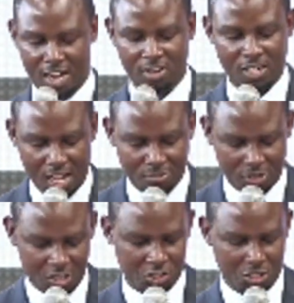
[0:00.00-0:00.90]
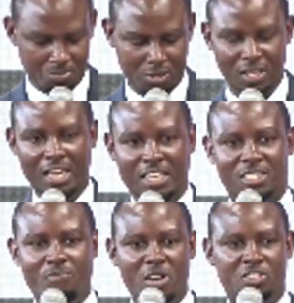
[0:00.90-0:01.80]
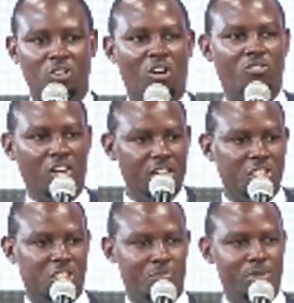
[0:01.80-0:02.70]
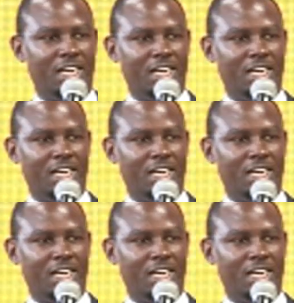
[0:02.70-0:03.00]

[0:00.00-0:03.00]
Now, love leadership is a of leadership that